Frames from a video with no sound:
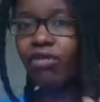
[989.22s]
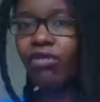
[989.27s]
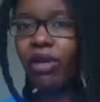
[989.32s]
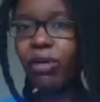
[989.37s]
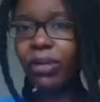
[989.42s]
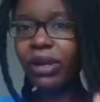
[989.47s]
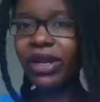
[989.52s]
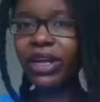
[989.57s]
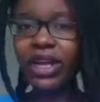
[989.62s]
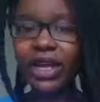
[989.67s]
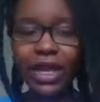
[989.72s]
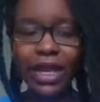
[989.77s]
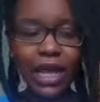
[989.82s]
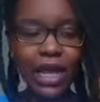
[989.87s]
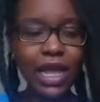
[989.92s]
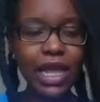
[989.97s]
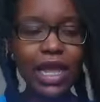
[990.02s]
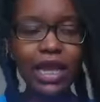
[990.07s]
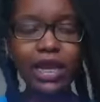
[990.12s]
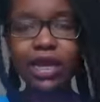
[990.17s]
rubbing it
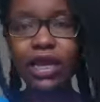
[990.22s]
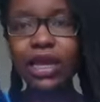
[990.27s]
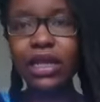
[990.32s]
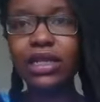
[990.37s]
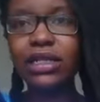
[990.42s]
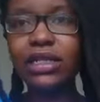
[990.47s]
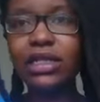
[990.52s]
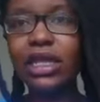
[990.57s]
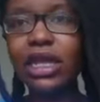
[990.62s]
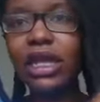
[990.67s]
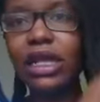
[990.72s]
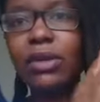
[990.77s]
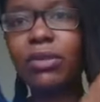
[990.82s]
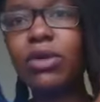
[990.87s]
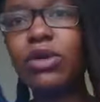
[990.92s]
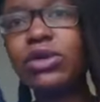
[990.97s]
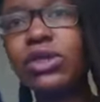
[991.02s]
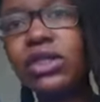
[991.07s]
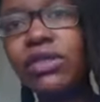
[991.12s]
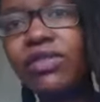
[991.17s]
in until it
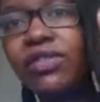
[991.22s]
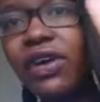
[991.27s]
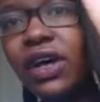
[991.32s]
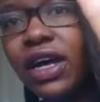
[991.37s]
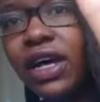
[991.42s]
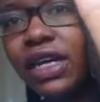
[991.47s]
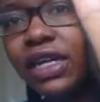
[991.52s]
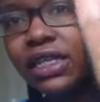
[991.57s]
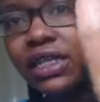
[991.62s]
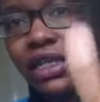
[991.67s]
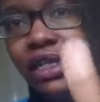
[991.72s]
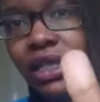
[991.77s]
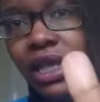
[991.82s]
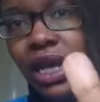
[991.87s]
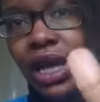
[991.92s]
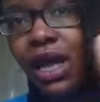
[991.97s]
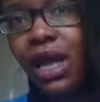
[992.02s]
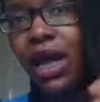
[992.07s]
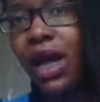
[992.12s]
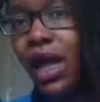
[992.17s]
emulsifies,
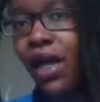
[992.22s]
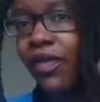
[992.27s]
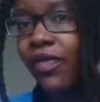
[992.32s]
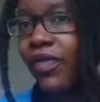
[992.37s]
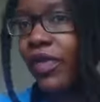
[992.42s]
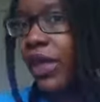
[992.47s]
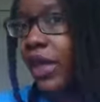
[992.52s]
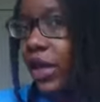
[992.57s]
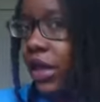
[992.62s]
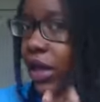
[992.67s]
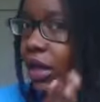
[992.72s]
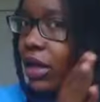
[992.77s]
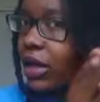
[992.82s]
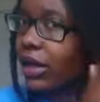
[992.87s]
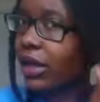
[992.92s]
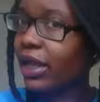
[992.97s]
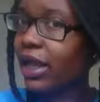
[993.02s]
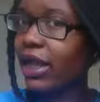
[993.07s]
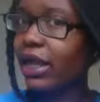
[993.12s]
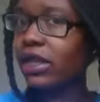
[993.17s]
and then
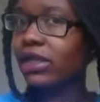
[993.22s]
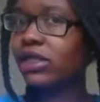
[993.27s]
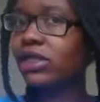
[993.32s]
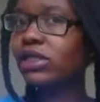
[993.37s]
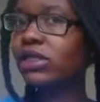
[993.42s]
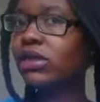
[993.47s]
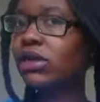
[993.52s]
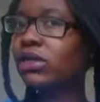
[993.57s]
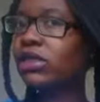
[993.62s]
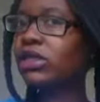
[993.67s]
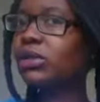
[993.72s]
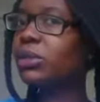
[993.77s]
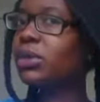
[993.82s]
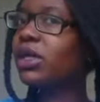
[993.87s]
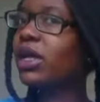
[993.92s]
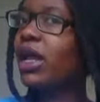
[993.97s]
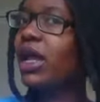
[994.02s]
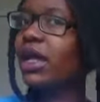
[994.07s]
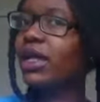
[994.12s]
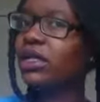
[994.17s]
again starting with
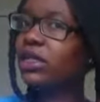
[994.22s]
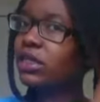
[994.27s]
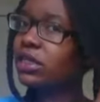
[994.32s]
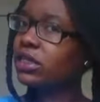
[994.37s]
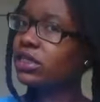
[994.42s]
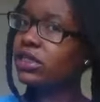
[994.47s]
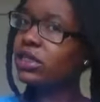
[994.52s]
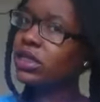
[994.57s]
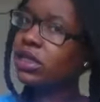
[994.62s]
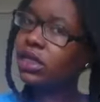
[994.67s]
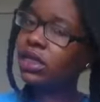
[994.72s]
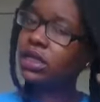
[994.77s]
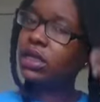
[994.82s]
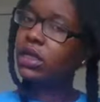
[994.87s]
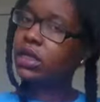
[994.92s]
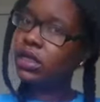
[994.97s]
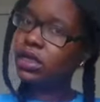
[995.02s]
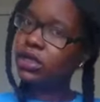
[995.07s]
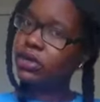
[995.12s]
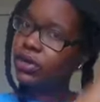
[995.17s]
the ends,
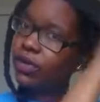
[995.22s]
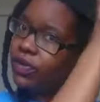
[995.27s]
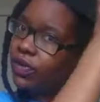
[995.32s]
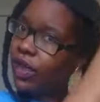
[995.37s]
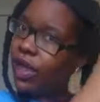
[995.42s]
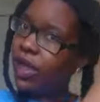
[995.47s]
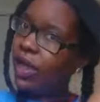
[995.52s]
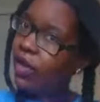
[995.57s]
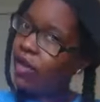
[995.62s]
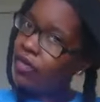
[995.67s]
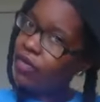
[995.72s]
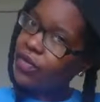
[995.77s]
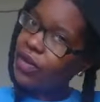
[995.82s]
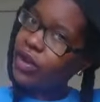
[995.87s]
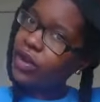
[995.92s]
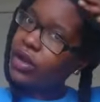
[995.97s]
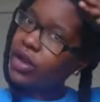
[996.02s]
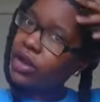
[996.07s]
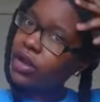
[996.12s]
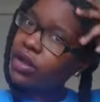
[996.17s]
doing that, and
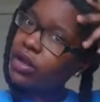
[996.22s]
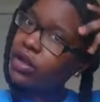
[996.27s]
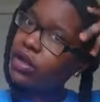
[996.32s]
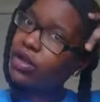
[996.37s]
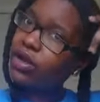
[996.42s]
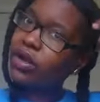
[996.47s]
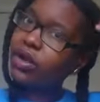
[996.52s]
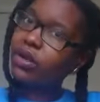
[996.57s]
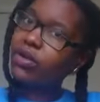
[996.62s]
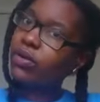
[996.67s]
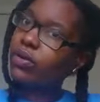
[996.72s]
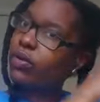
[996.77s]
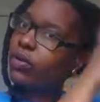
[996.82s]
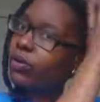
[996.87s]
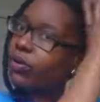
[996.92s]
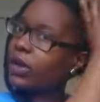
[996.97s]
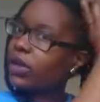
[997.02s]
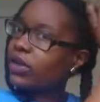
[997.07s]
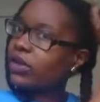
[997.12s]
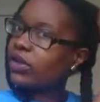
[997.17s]
then going all
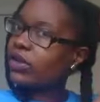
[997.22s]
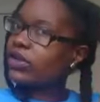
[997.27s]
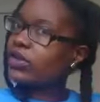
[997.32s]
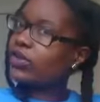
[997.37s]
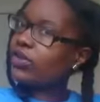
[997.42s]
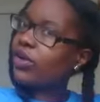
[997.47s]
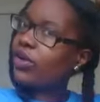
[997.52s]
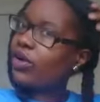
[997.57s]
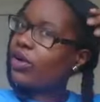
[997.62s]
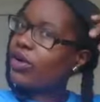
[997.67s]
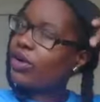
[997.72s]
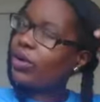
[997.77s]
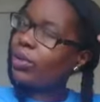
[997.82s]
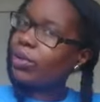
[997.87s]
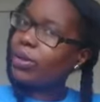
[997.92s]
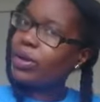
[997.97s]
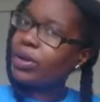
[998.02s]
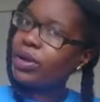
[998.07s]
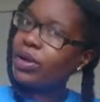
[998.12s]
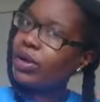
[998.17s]
the way to the top,